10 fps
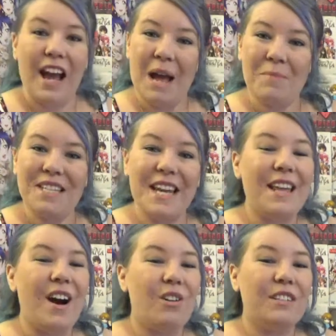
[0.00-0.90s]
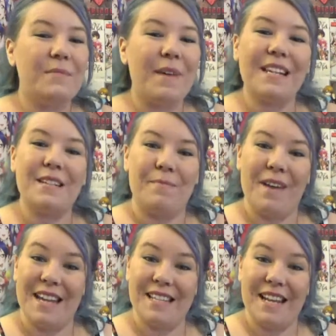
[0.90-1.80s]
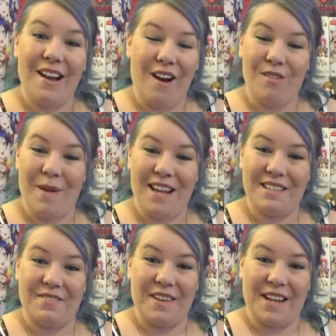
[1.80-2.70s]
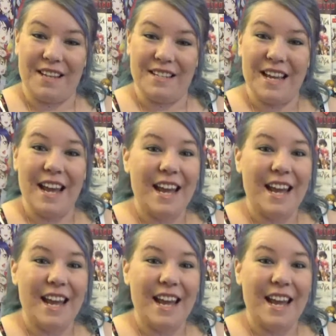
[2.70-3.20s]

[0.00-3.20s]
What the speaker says: I must say that Ulta makes amazing Idolmaster figures,